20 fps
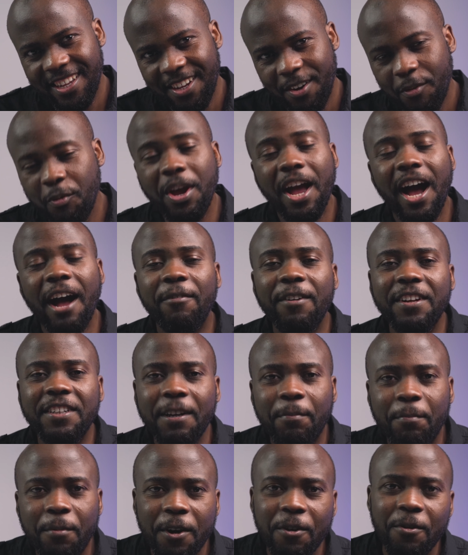We have
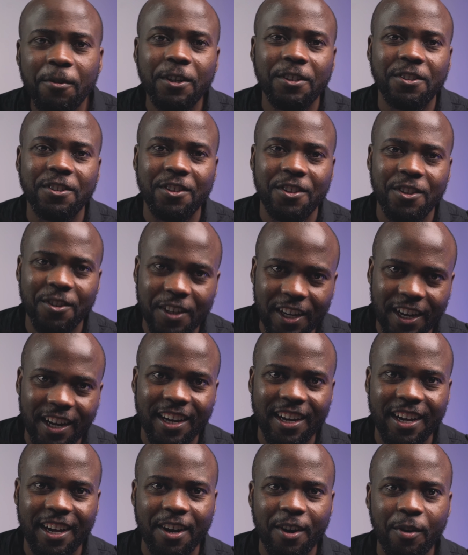entrepreneurs in
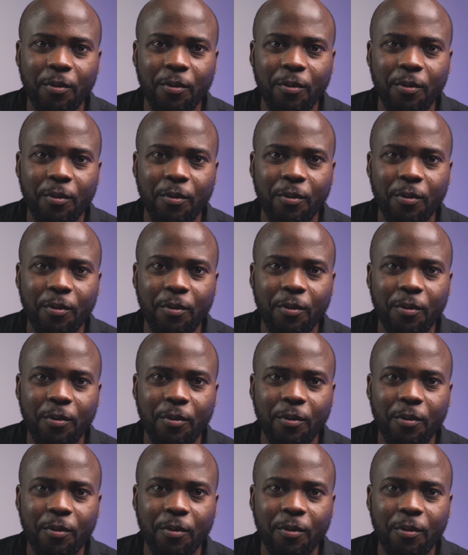Uganda.